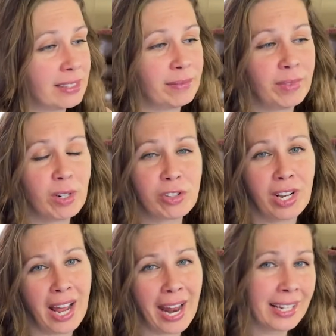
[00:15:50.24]
There's
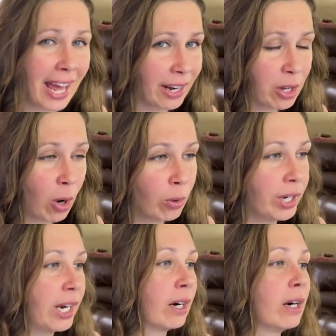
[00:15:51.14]
not a lot of code
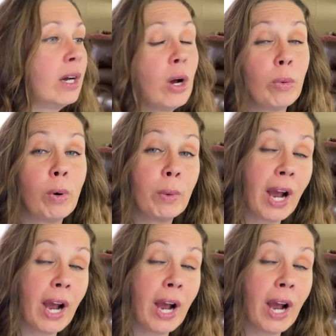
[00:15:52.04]
here. What